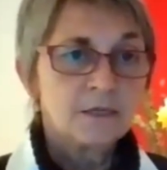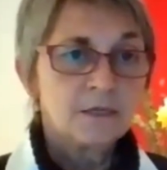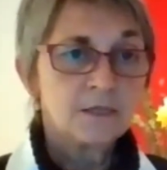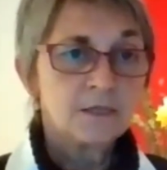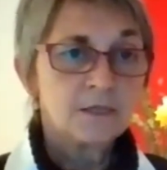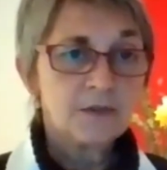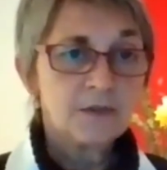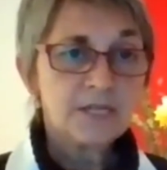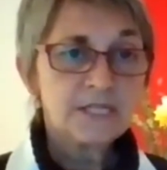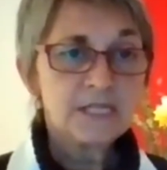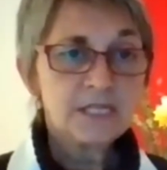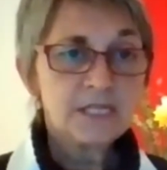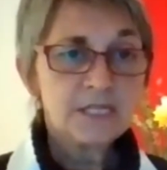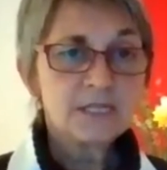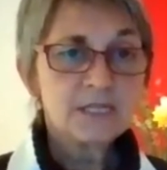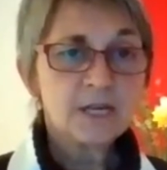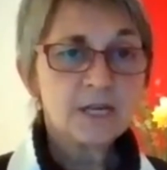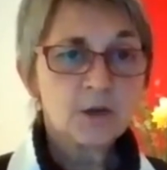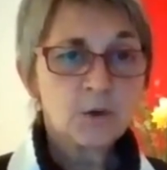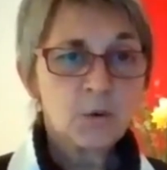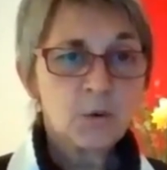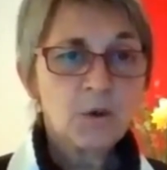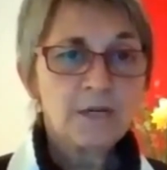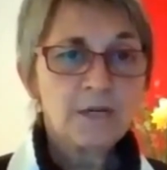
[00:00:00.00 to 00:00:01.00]
So this
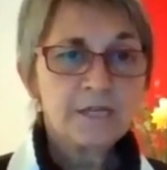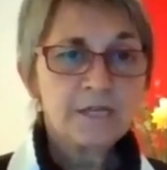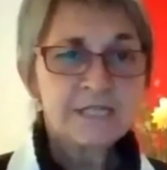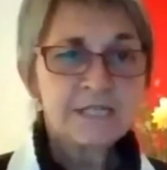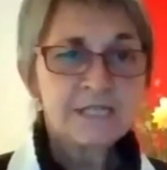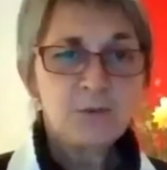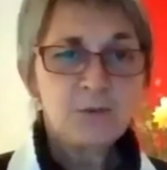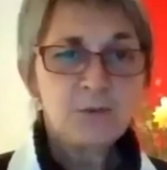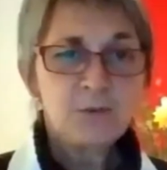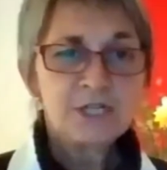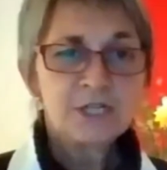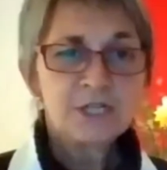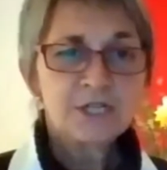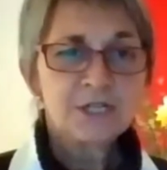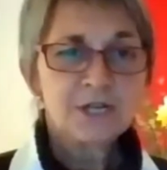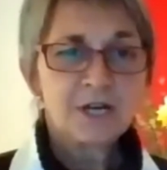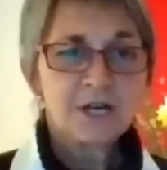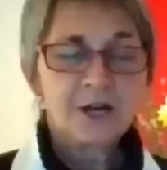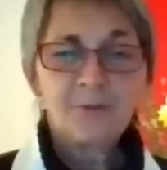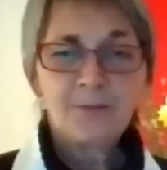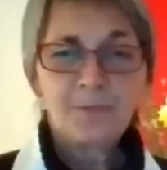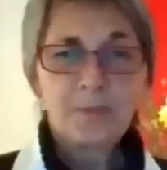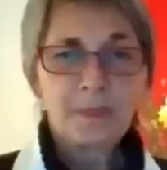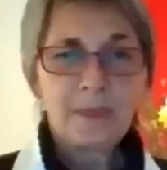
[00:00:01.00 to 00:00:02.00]
is a quality which
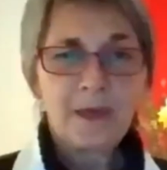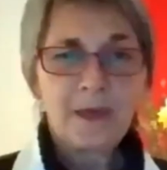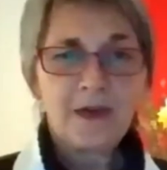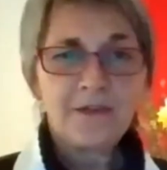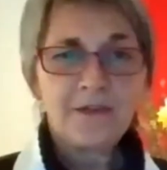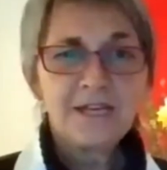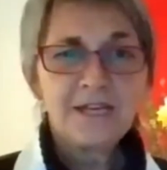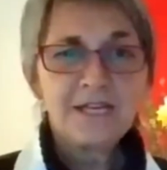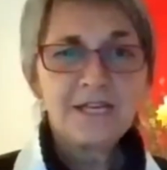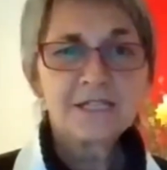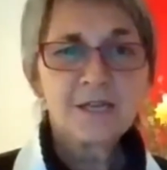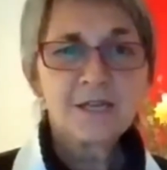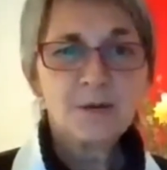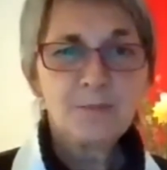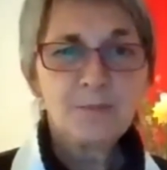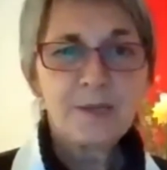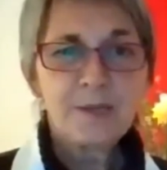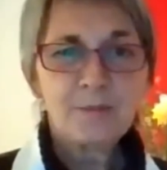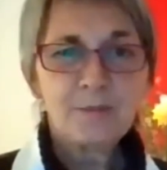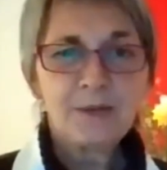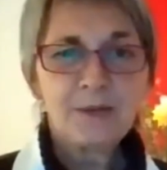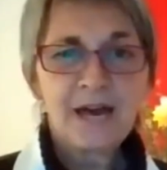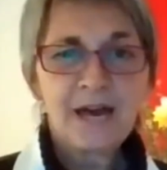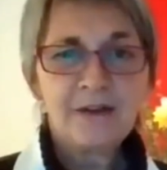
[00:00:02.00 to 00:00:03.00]
I think some
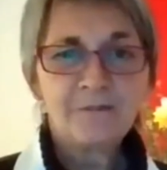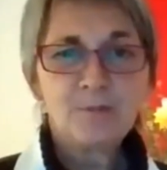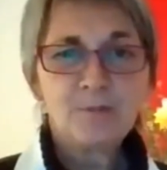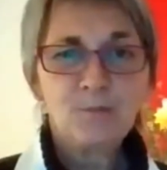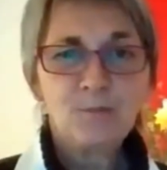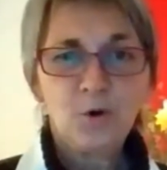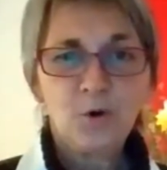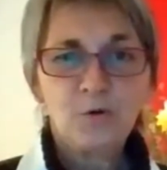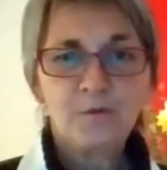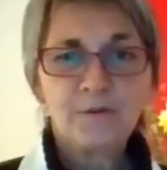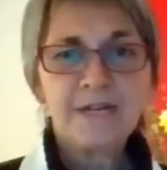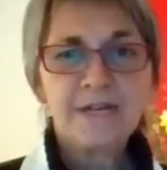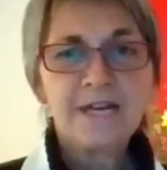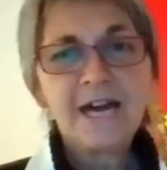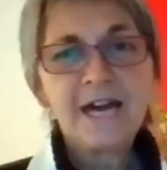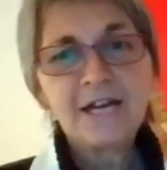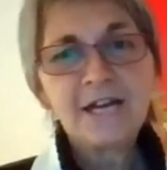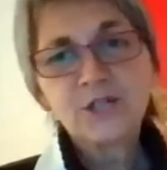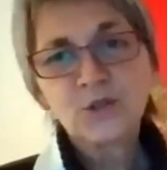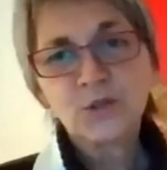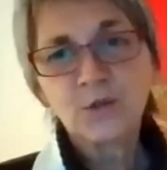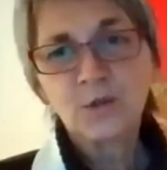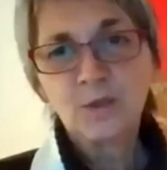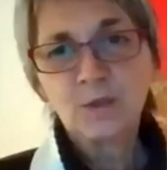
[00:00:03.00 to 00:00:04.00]
people have more of a
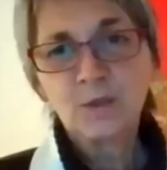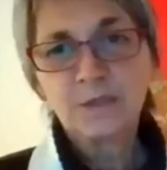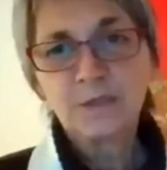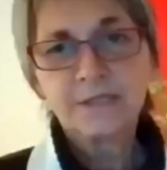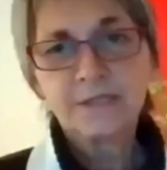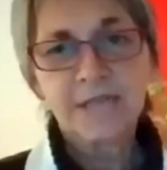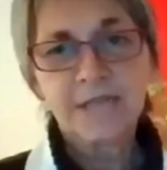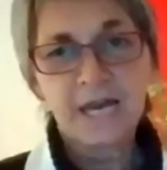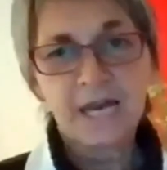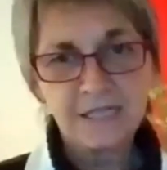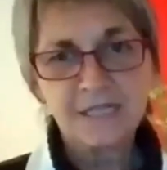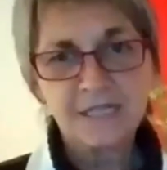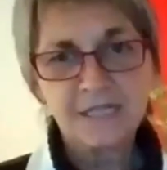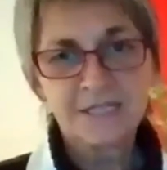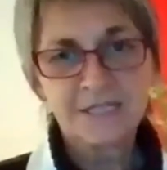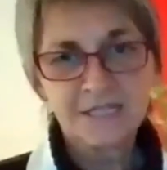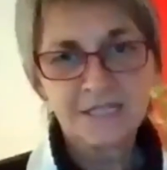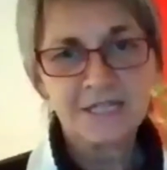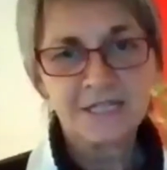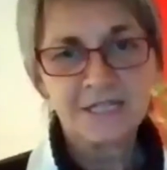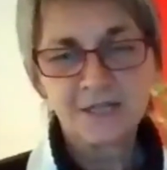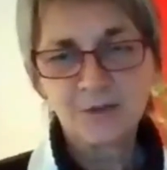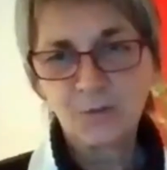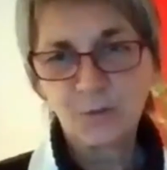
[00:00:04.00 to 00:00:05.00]
natural
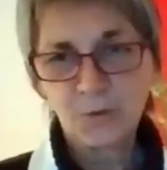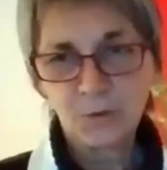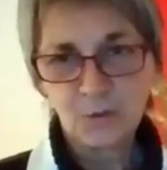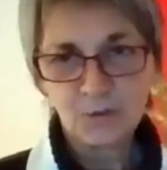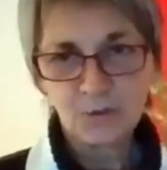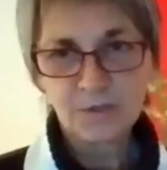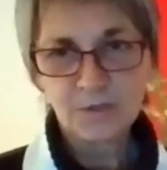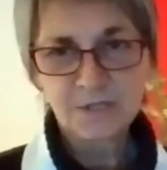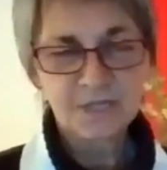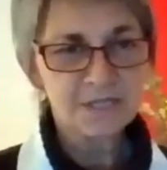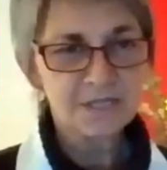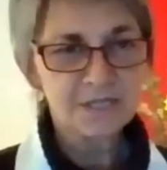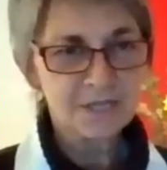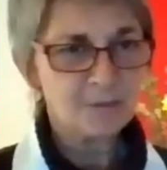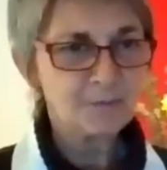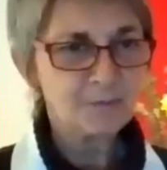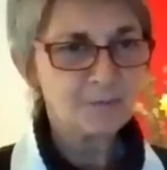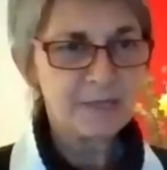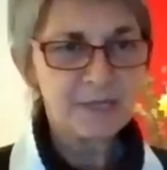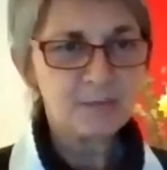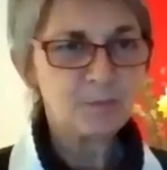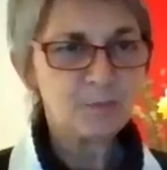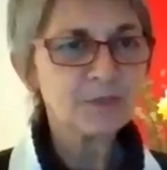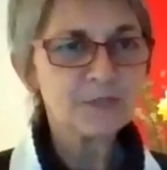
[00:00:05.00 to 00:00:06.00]
tendency towards, and
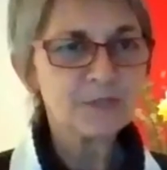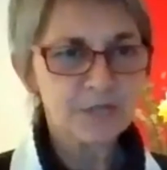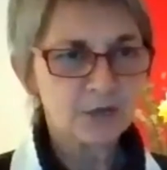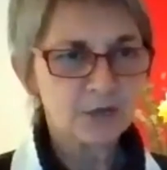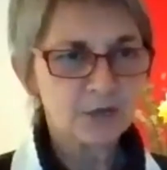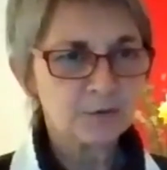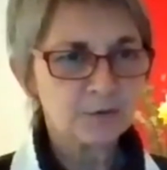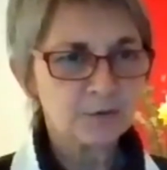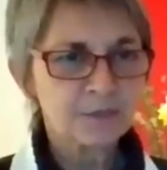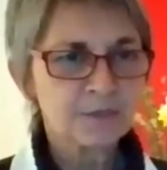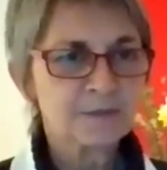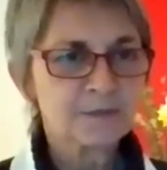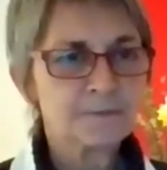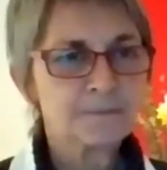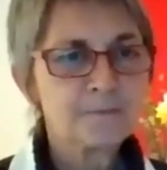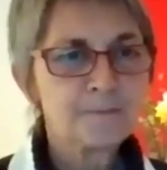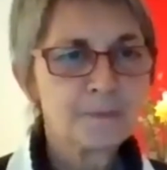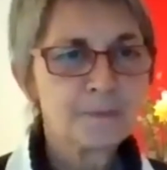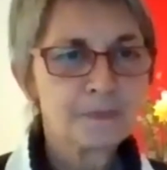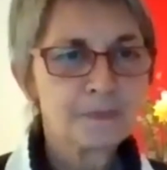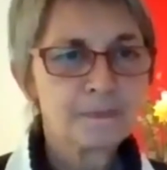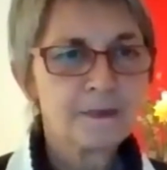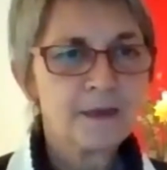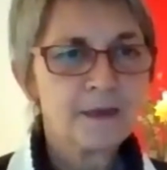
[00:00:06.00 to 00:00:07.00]
some people don't.
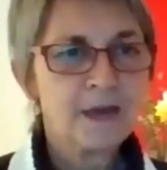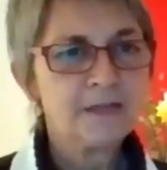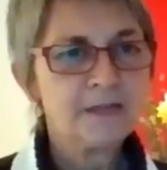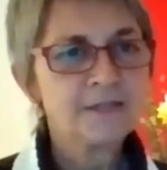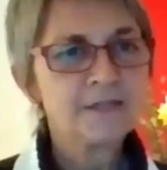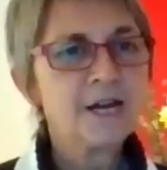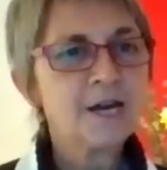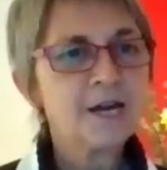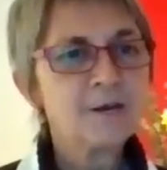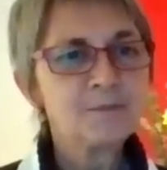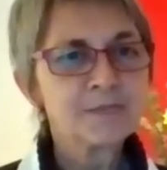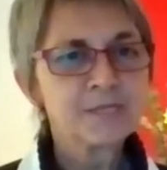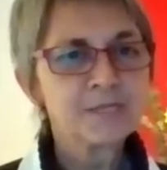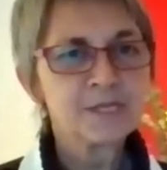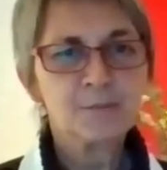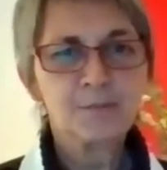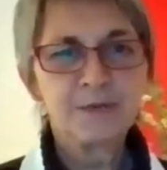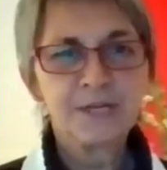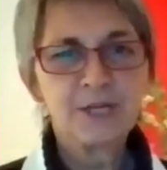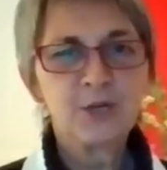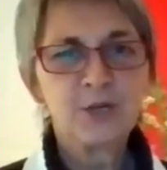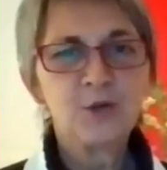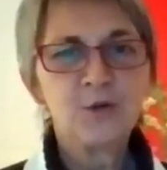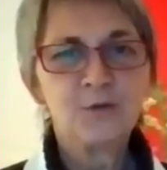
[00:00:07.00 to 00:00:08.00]
And I'm
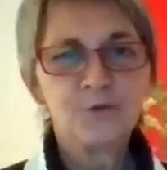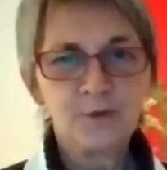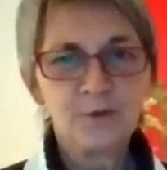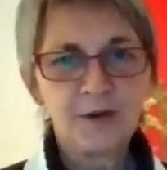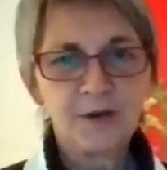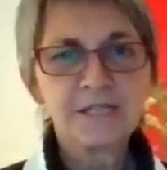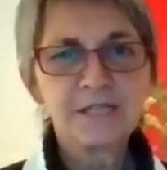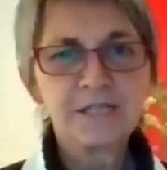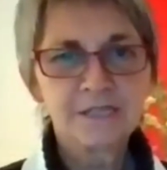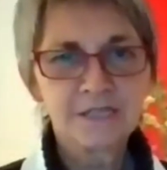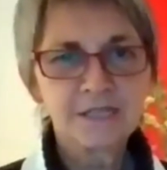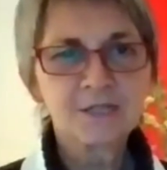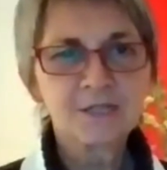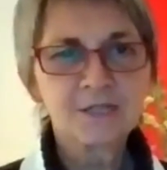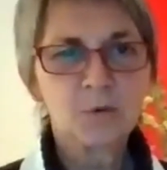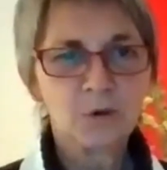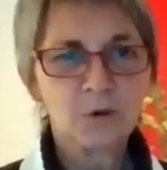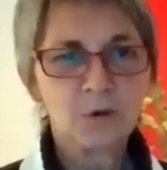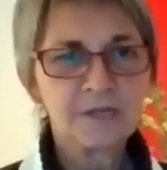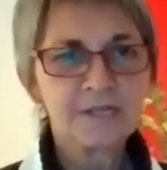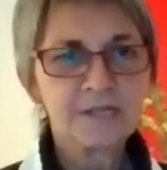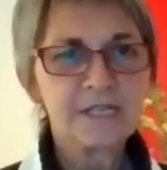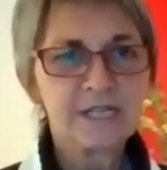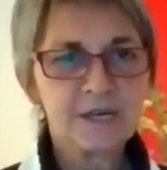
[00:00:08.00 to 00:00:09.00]
somebody who finds this
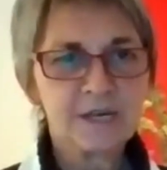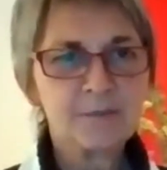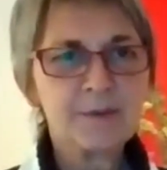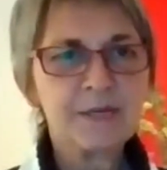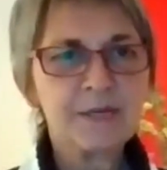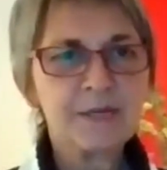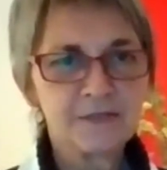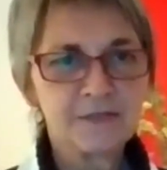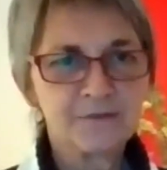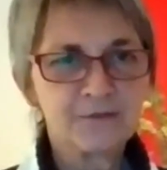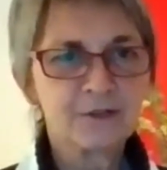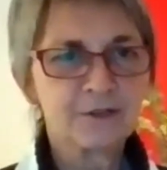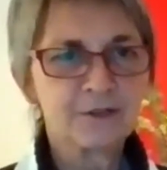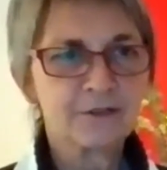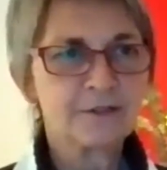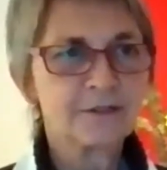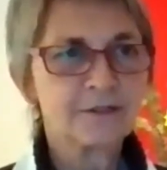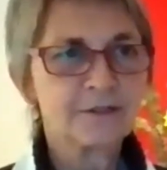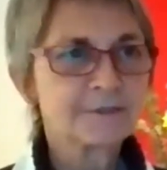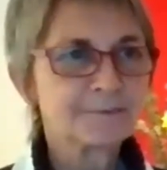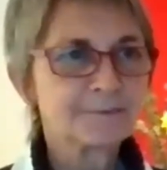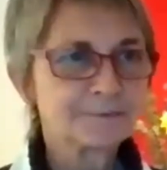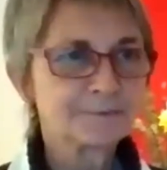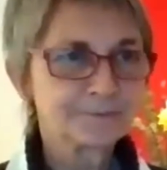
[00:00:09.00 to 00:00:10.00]
quality a bit
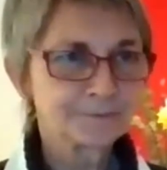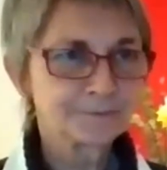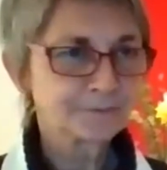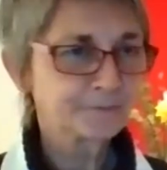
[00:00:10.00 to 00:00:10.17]
difficult.